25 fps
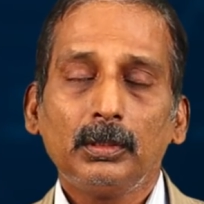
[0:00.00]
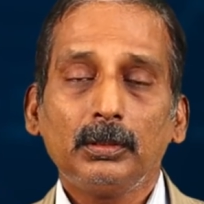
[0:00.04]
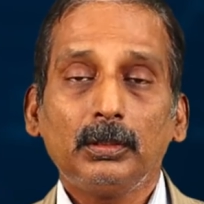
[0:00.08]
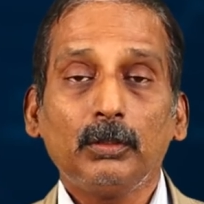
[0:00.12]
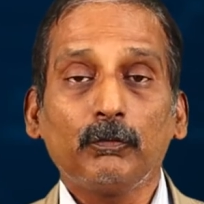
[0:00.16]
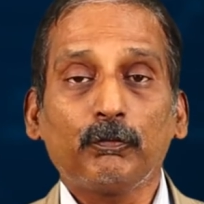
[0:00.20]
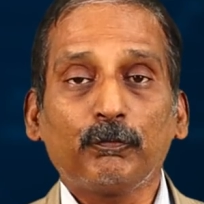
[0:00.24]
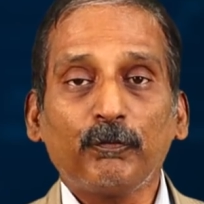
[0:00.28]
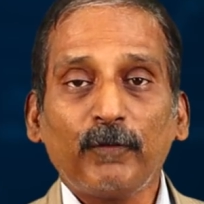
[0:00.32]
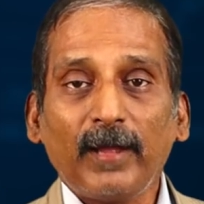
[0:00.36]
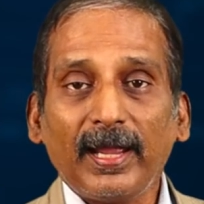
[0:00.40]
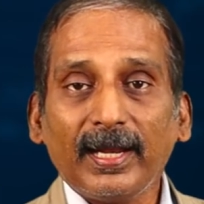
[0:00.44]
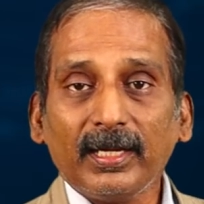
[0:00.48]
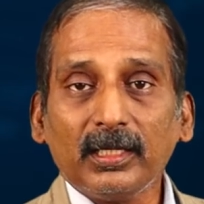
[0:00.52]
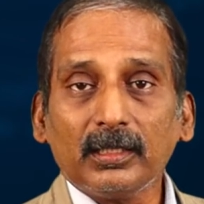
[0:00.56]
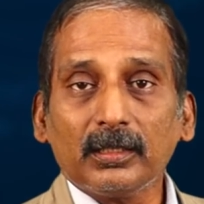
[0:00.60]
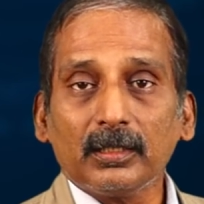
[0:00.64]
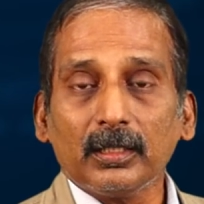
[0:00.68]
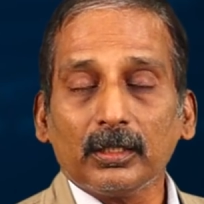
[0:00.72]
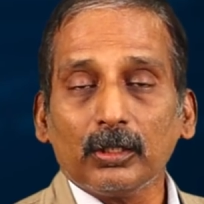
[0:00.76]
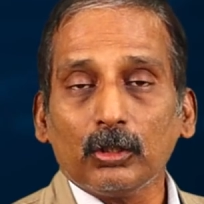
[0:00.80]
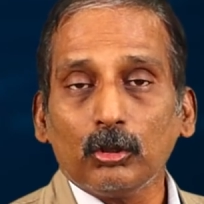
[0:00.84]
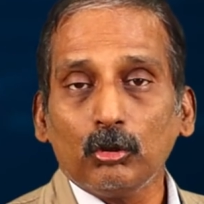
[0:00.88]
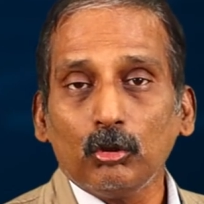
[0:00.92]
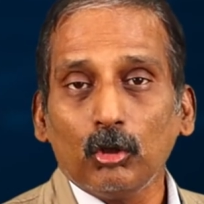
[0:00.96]
The fact
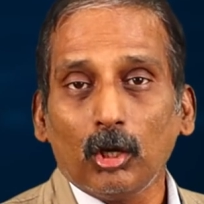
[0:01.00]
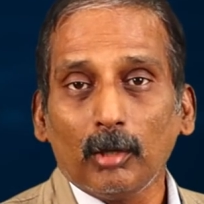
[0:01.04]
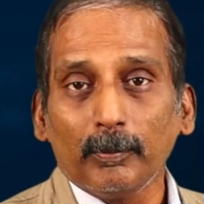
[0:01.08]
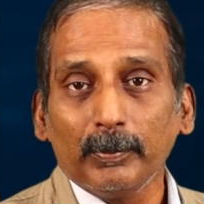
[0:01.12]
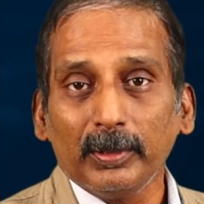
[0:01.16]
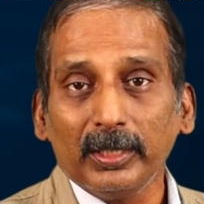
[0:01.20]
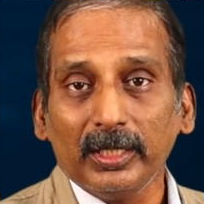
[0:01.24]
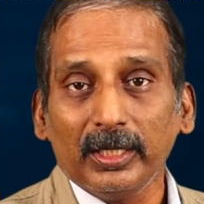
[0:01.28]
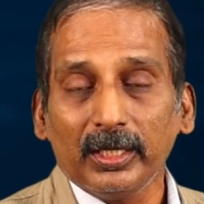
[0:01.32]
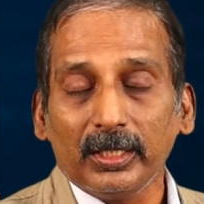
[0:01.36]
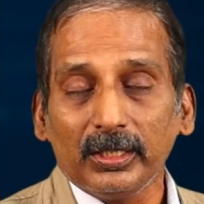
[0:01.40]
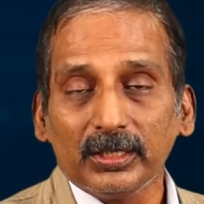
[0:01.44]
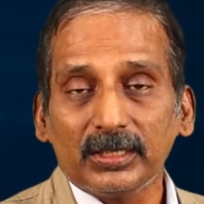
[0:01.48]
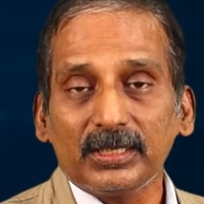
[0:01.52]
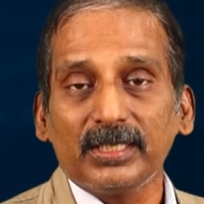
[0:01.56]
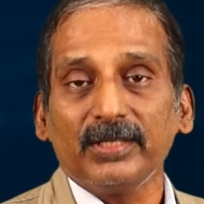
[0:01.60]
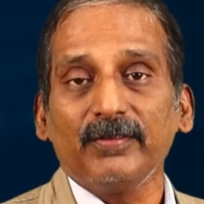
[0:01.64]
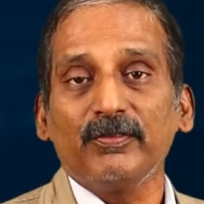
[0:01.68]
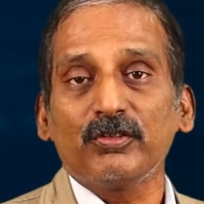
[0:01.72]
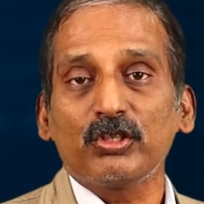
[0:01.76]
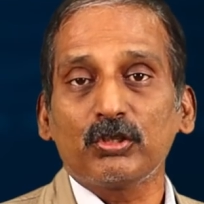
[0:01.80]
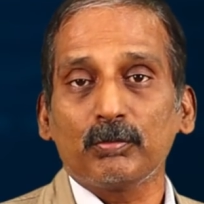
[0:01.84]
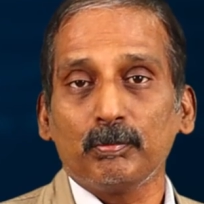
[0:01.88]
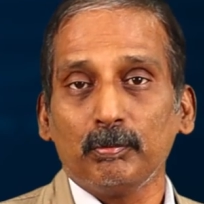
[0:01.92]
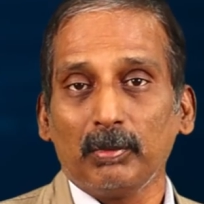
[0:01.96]
that a nominee
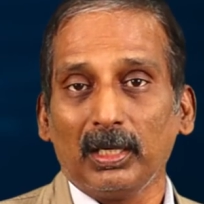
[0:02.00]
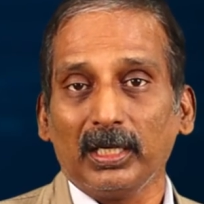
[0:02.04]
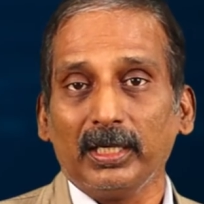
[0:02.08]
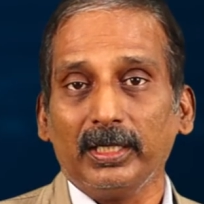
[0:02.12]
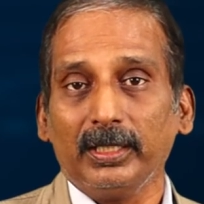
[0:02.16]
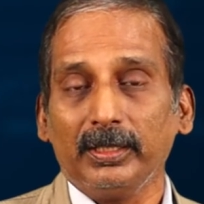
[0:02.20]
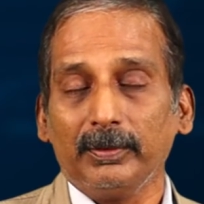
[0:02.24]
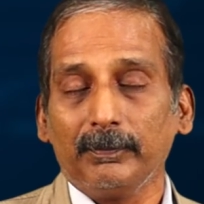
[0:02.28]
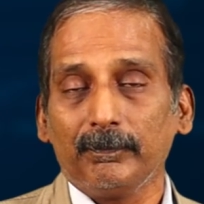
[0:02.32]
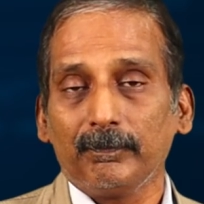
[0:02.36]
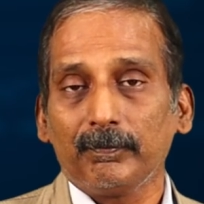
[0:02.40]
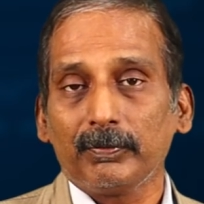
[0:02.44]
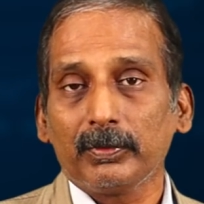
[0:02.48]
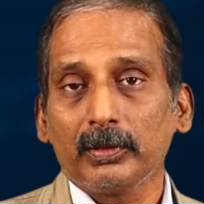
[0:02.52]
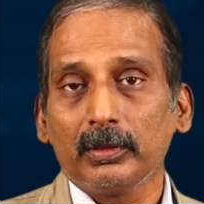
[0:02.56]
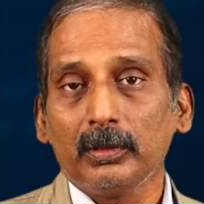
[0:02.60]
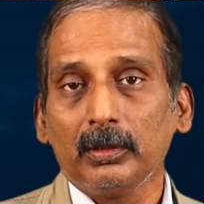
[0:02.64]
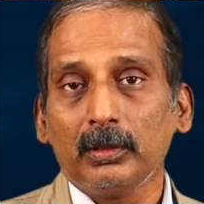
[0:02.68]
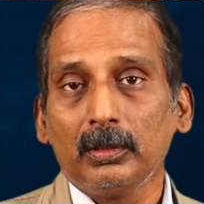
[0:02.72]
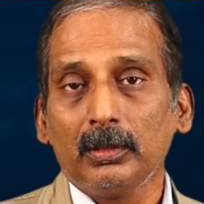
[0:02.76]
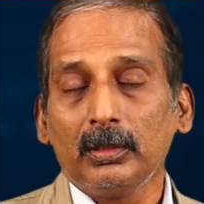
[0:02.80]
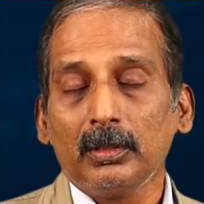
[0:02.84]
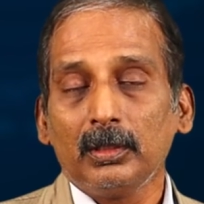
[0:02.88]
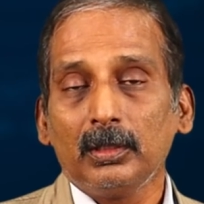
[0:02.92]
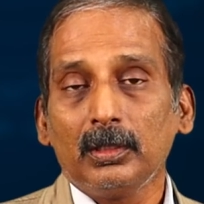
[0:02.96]
receives money
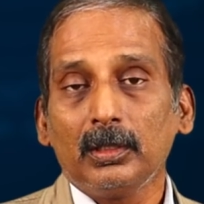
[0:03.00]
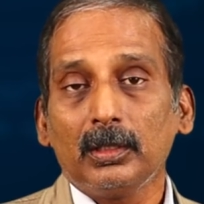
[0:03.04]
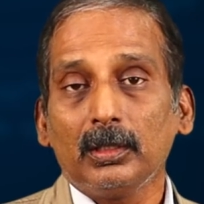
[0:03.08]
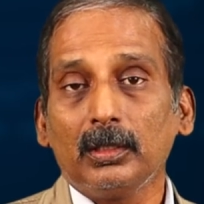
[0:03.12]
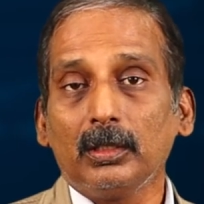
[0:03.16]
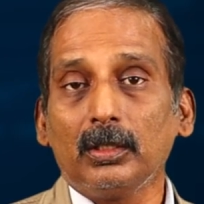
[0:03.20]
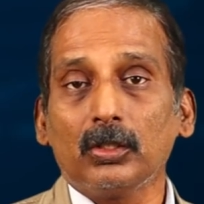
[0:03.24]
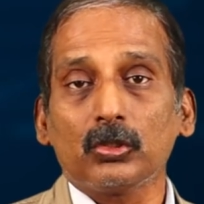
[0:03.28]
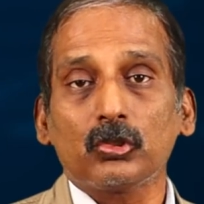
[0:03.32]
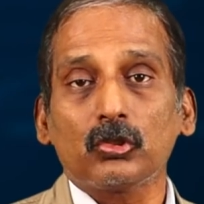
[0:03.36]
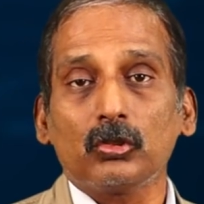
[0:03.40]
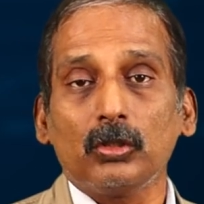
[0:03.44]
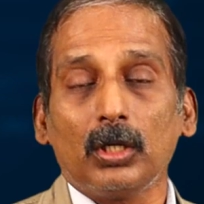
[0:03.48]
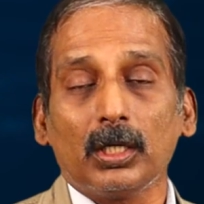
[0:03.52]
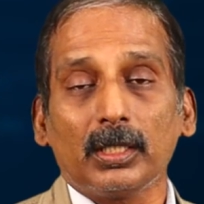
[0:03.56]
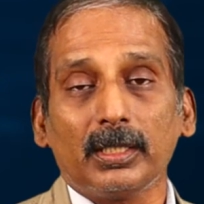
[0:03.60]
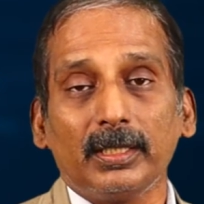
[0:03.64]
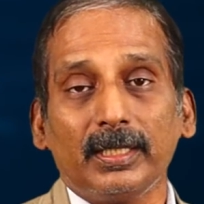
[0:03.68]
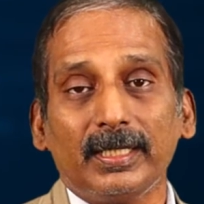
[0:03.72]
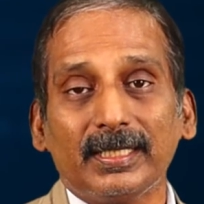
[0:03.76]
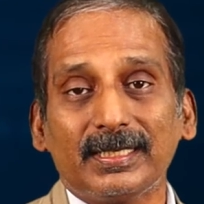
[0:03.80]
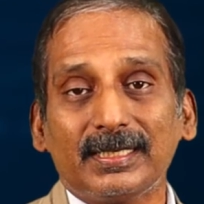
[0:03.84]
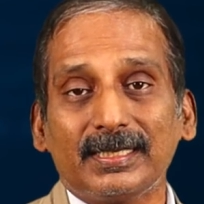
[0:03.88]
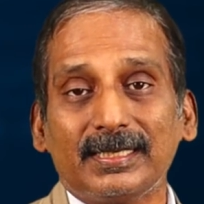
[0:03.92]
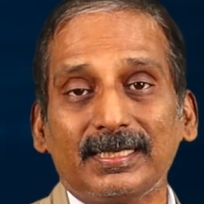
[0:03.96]
does not
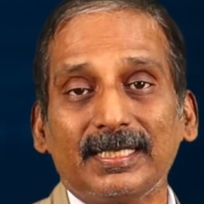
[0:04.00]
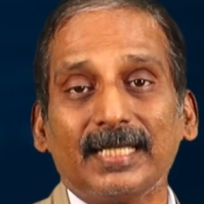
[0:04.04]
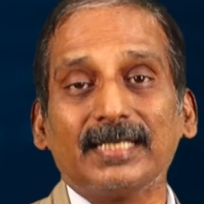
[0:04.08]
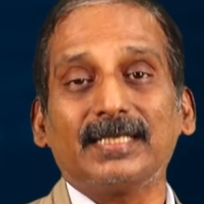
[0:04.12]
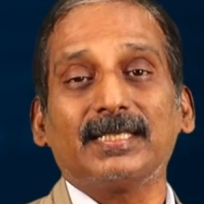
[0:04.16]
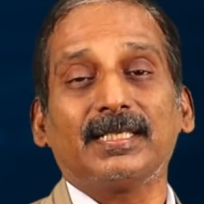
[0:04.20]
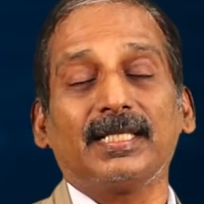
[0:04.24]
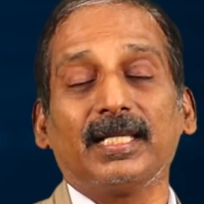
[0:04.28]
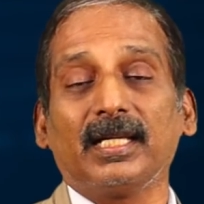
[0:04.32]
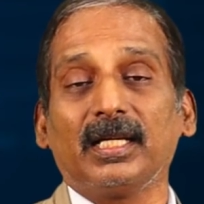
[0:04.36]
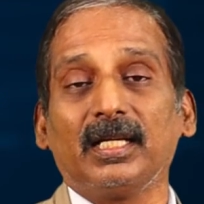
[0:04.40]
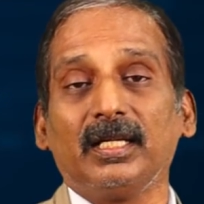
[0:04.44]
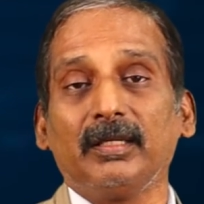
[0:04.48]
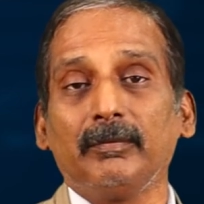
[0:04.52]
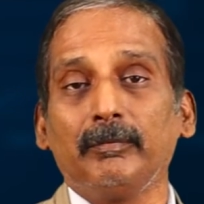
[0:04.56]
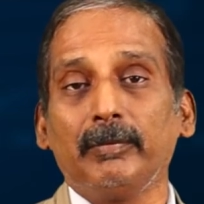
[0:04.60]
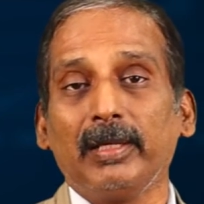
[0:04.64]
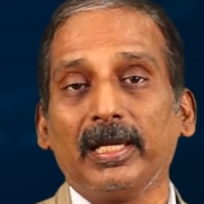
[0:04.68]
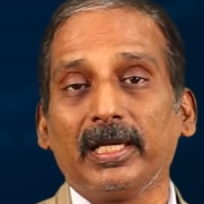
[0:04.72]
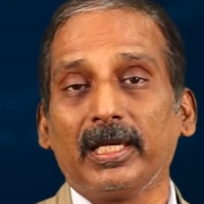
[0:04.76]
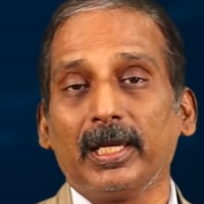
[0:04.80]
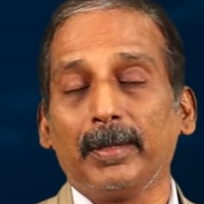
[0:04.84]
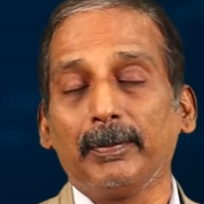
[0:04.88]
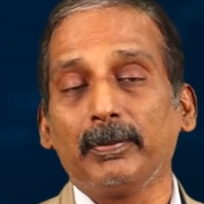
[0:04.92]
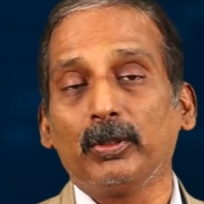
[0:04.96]
necessarily
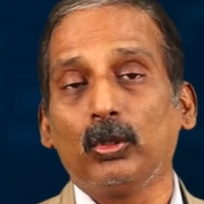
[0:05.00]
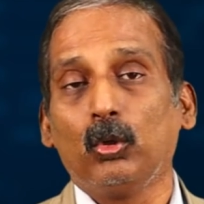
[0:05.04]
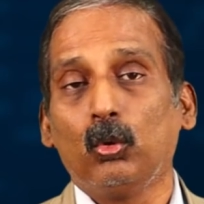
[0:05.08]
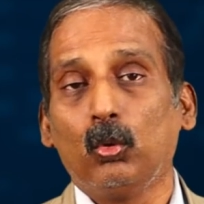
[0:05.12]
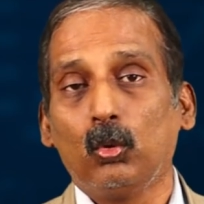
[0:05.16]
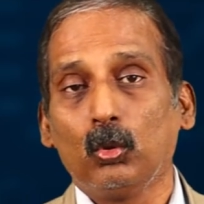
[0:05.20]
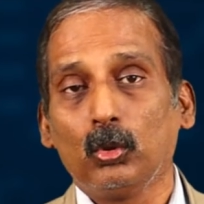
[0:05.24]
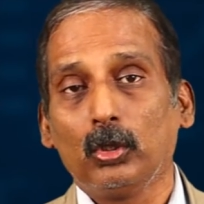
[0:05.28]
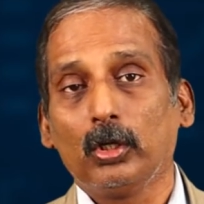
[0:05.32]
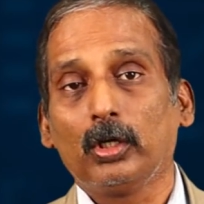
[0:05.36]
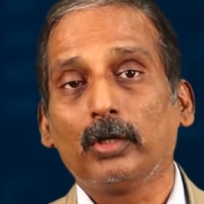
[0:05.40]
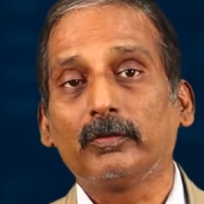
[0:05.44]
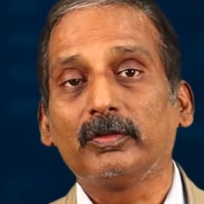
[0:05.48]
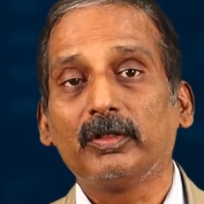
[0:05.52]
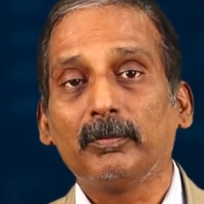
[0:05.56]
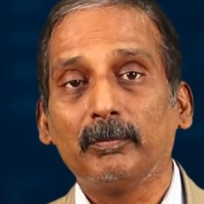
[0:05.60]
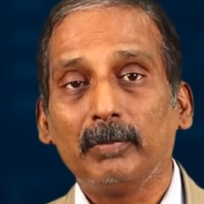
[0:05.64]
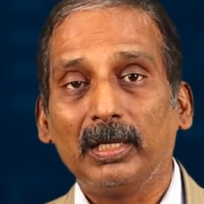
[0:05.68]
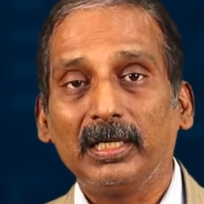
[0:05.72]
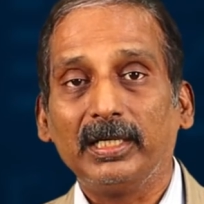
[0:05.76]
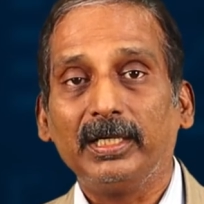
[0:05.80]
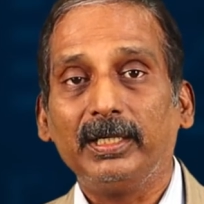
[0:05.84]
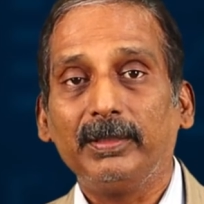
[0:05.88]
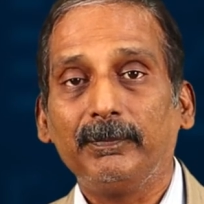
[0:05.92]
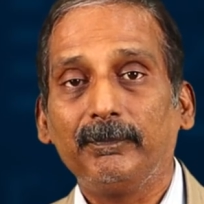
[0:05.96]
make him the owner of the
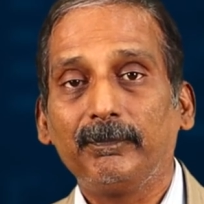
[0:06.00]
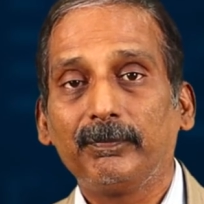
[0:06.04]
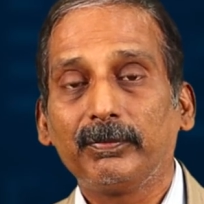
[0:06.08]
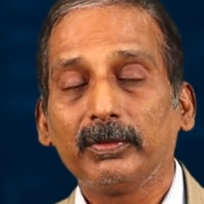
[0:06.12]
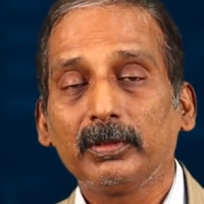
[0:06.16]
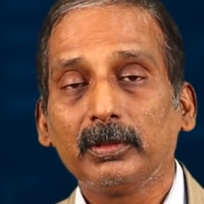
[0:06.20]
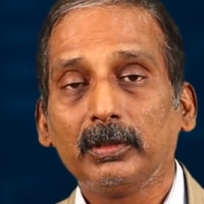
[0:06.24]
money.